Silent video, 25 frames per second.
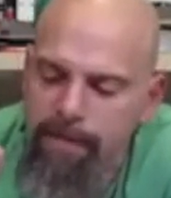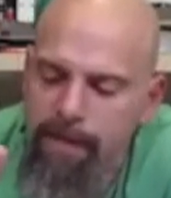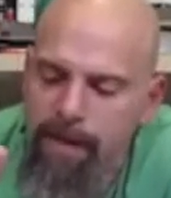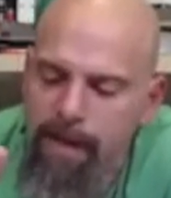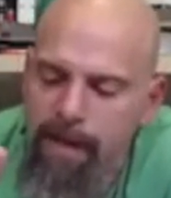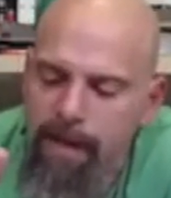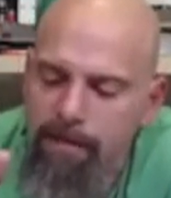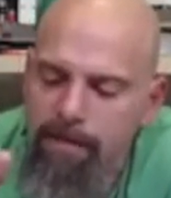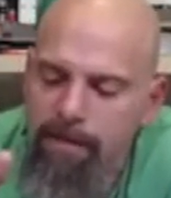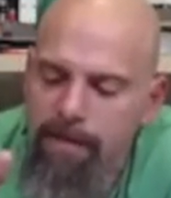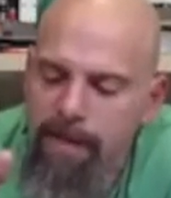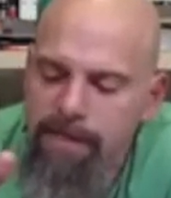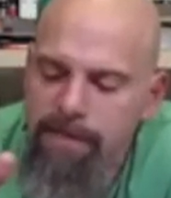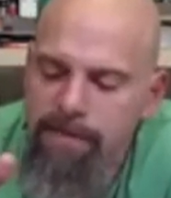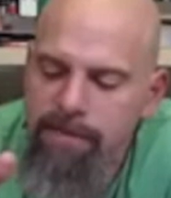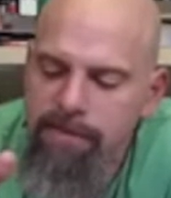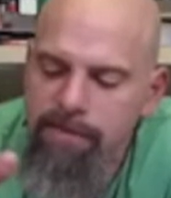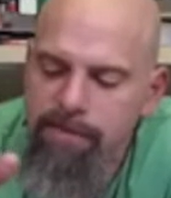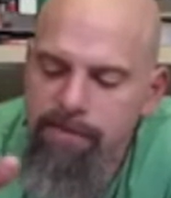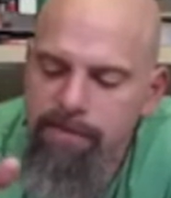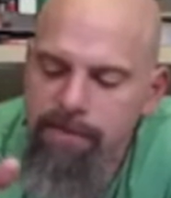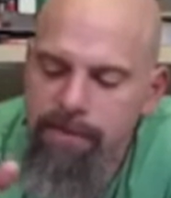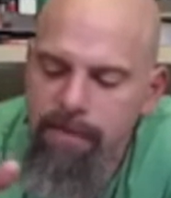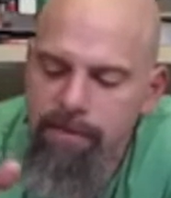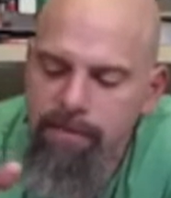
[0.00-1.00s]
Um, let's
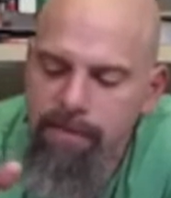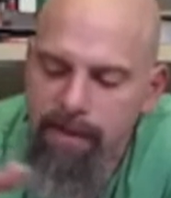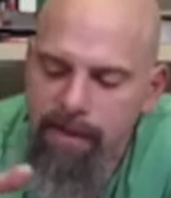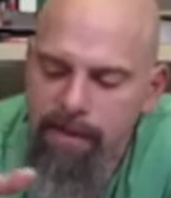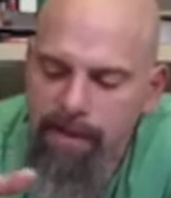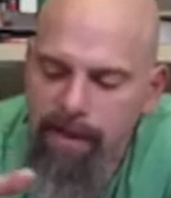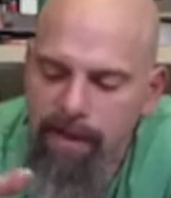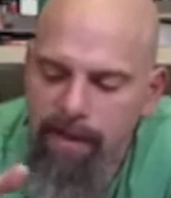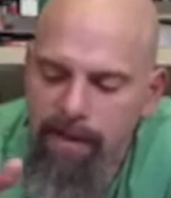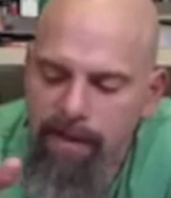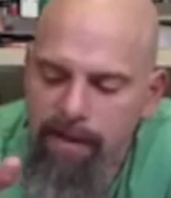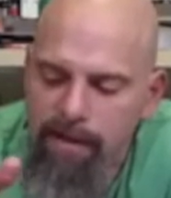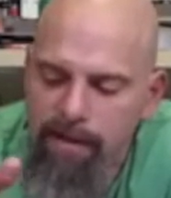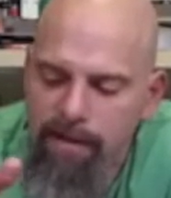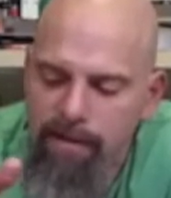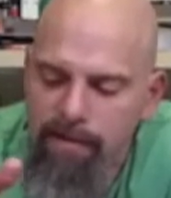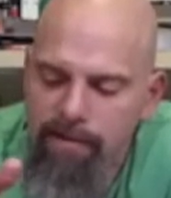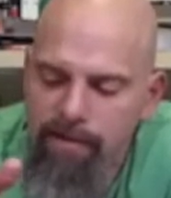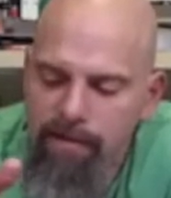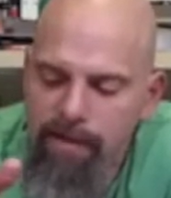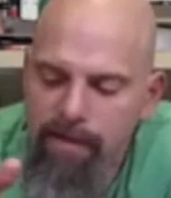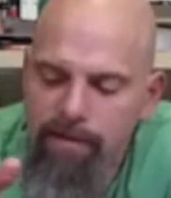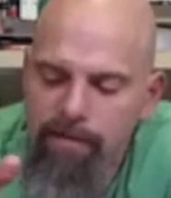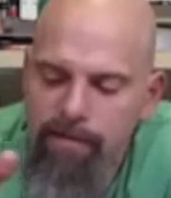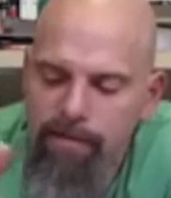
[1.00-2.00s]
do something that
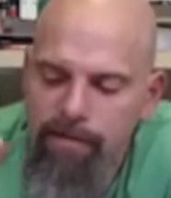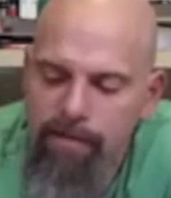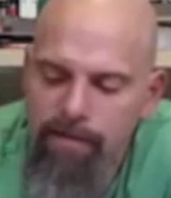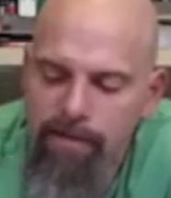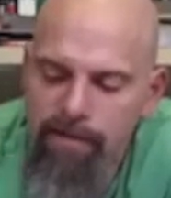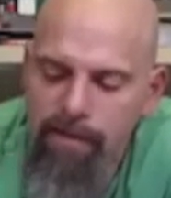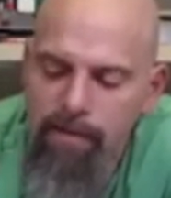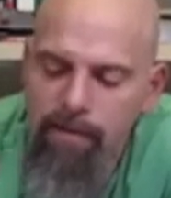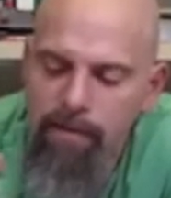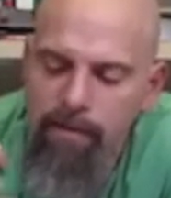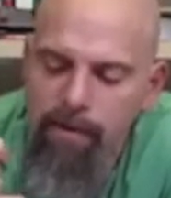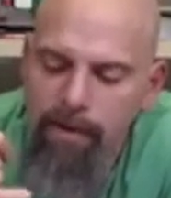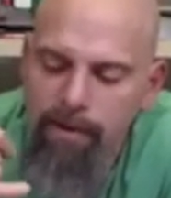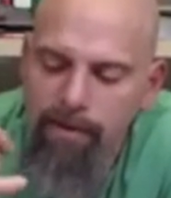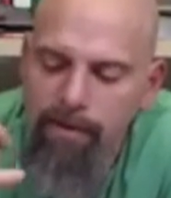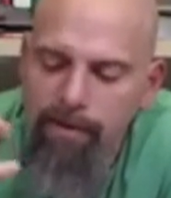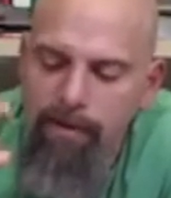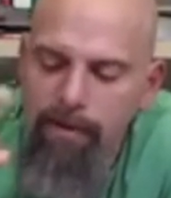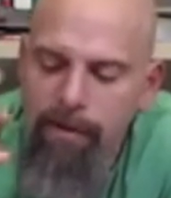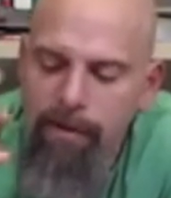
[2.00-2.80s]
is easier to deal with.